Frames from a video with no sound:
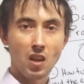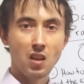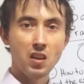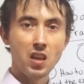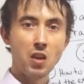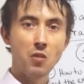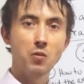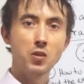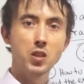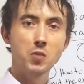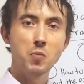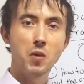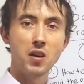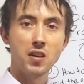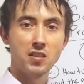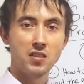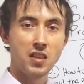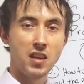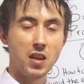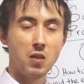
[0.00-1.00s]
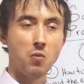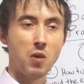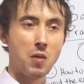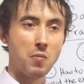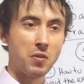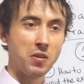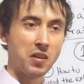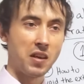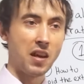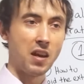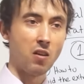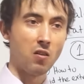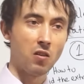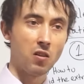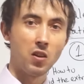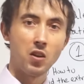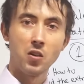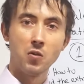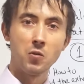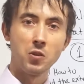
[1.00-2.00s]
GetResponse, AWeber
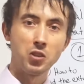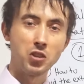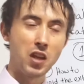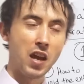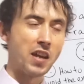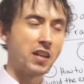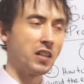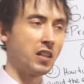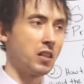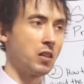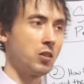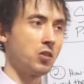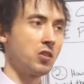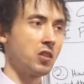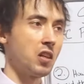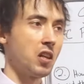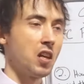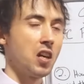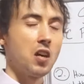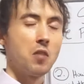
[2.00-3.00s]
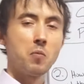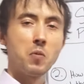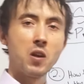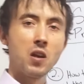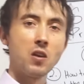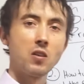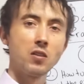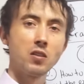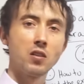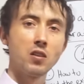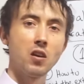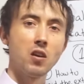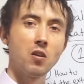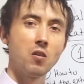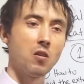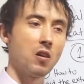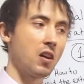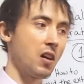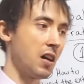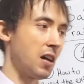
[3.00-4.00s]
now, which I use, but
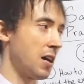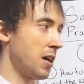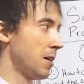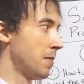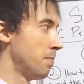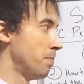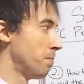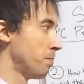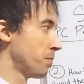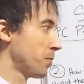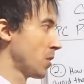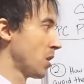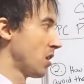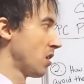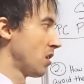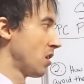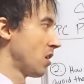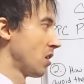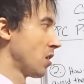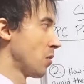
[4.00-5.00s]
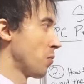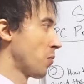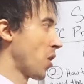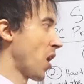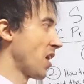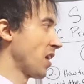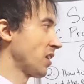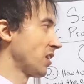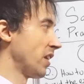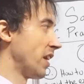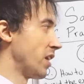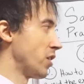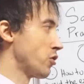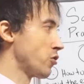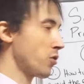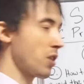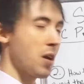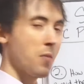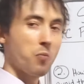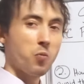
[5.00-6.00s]
also um, product like
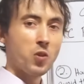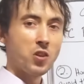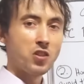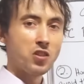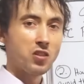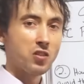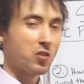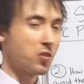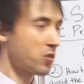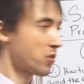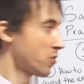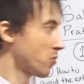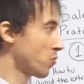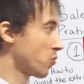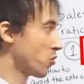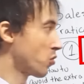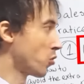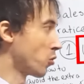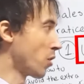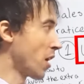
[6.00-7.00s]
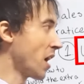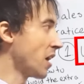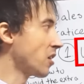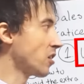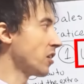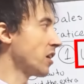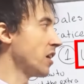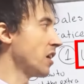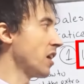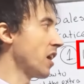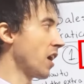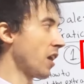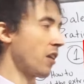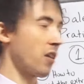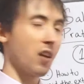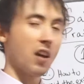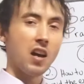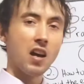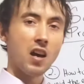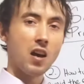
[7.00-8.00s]
Drip, which is directly
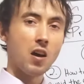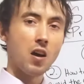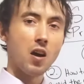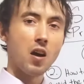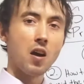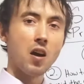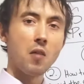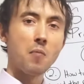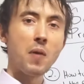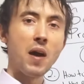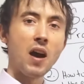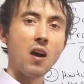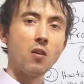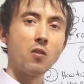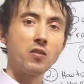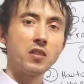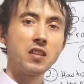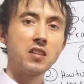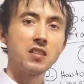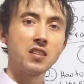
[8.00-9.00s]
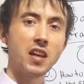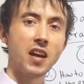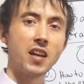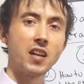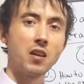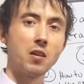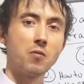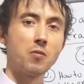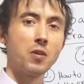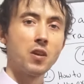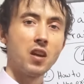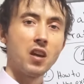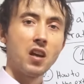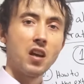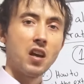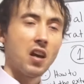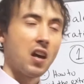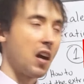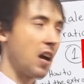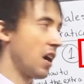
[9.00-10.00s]
in, uh, about these kind of
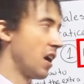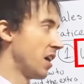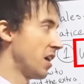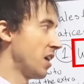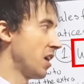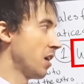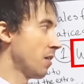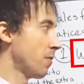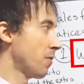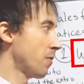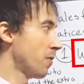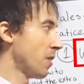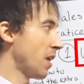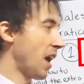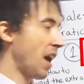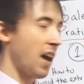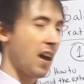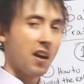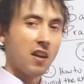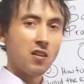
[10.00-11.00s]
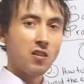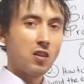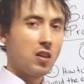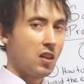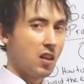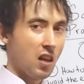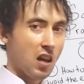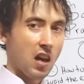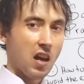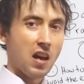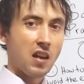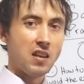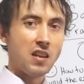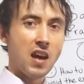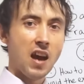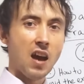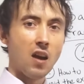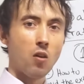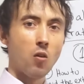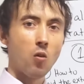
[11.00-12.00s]
uh, if and uh,
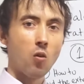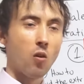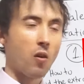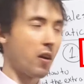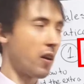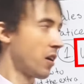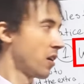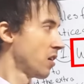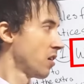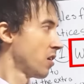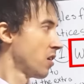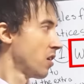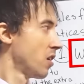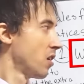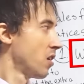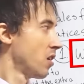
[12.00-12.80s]
not or